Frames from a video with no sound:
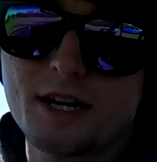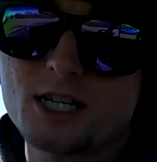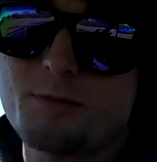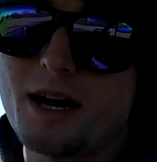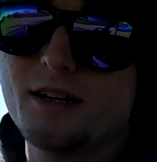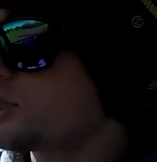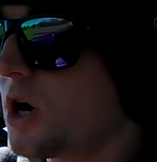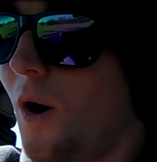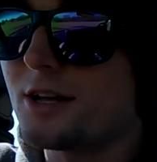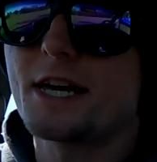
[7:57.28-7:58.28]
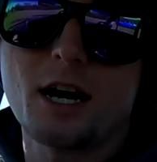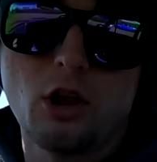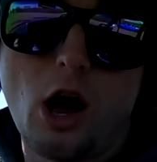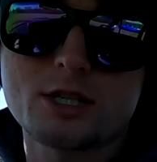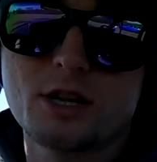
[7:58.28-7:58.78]
I think I spent. So I'll take a
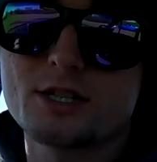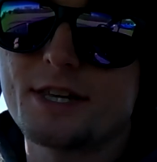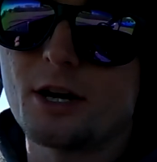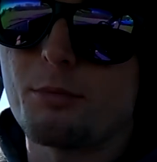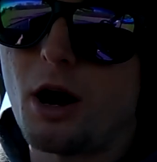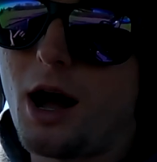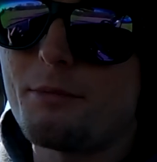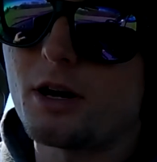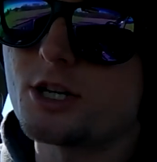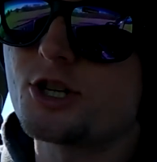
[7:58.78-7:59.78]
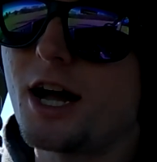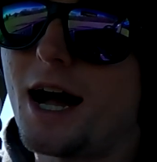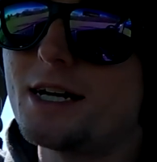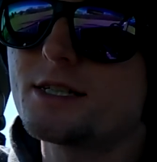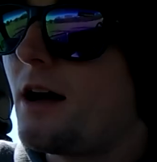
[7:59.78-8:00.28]
loss on this thing, no problem. I'll cut you
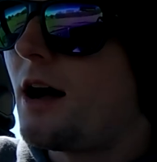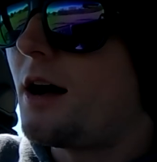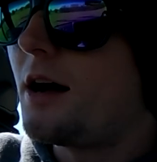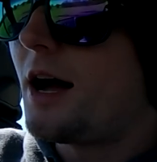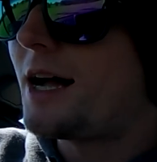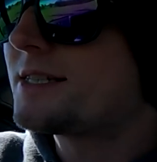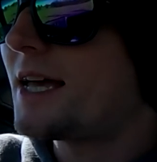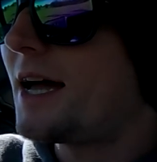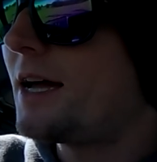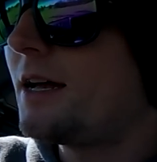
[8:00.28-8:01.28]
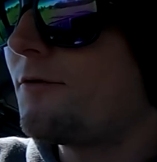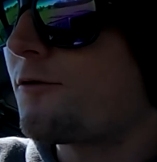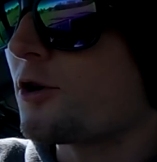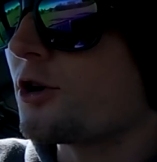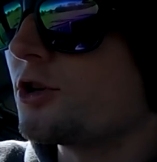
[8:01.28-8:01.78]
guys. Uh, I'd say
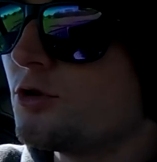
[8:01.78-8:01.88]
for